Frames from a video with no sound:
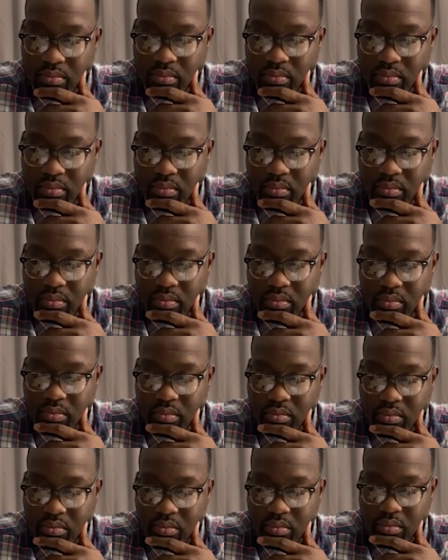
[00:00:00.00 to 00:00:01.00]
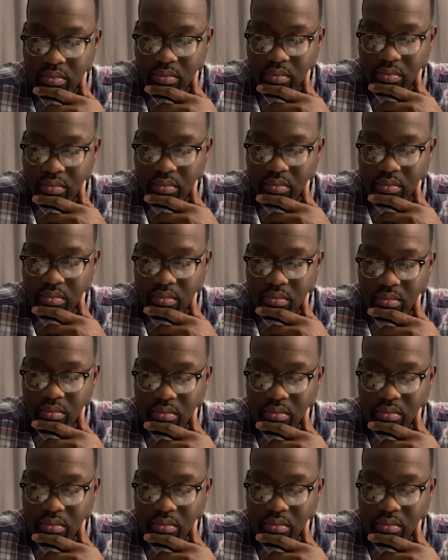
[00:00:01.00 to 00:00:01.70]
No one is speaking in this clip.